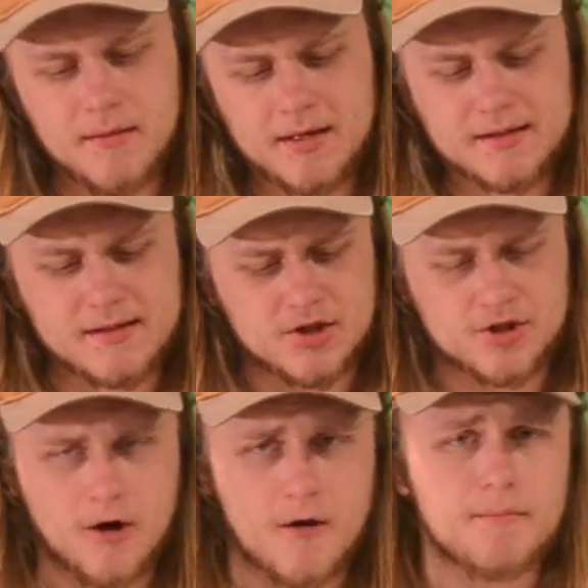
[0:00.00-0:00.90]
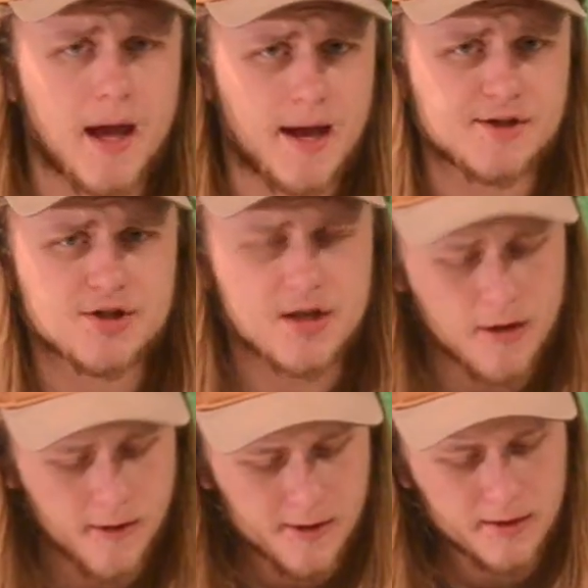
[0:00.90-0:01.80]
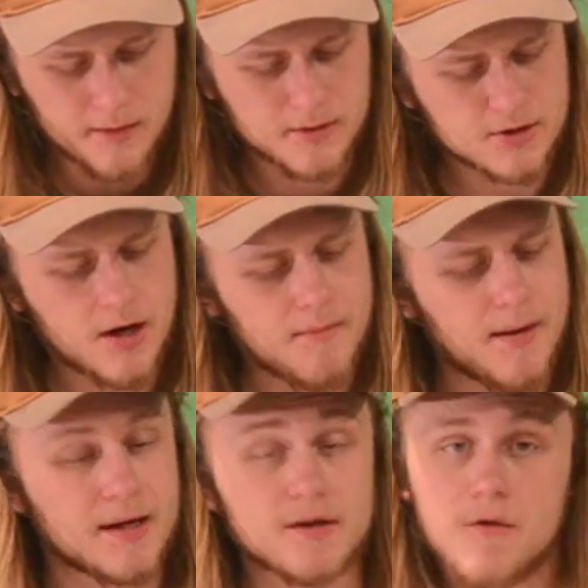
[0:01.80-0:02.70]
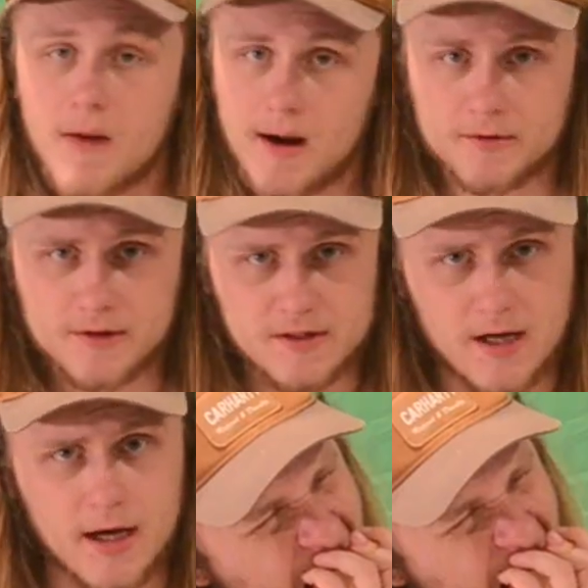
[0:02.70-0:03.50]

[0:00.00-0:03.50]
it's a sharp edge that hurt, and I'm gonna try biting the round side.